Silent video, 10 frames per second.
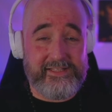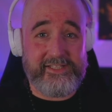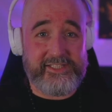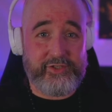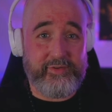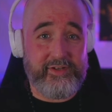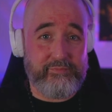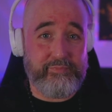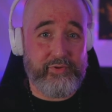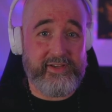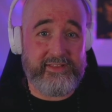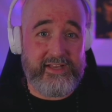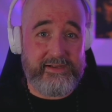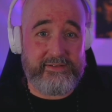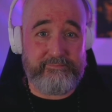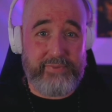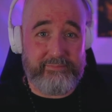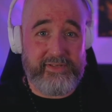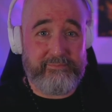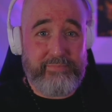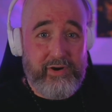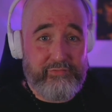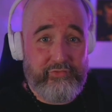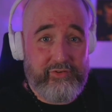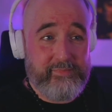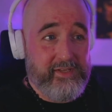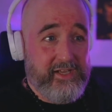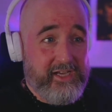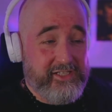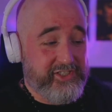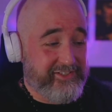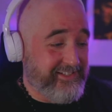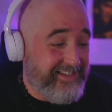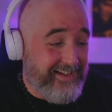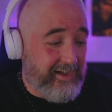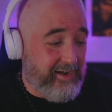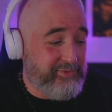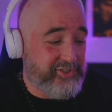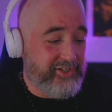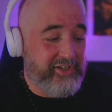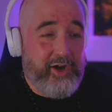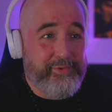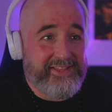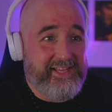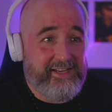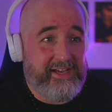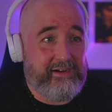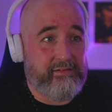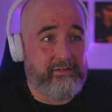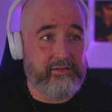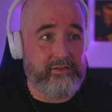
did this to a little boy in that public bathroom. And she's like, yeah, I'm just going to go in there now.